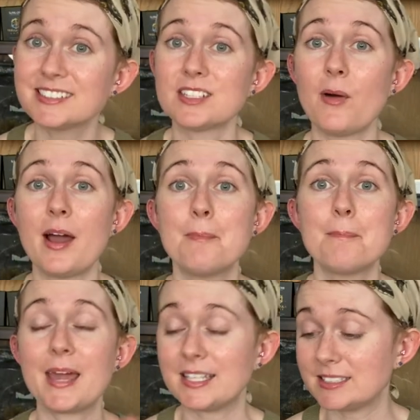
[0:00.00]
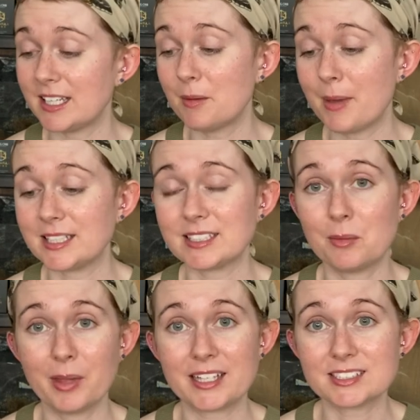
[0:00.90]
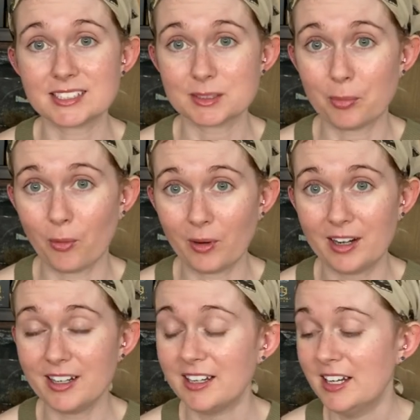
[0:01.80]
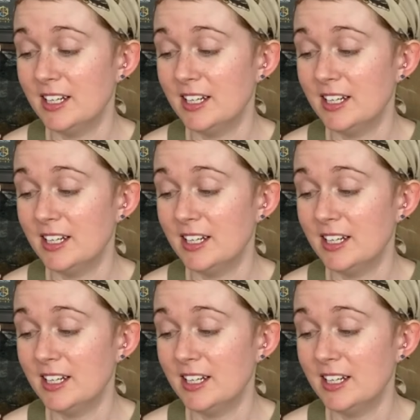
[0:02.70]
So amazing, amazing place to support.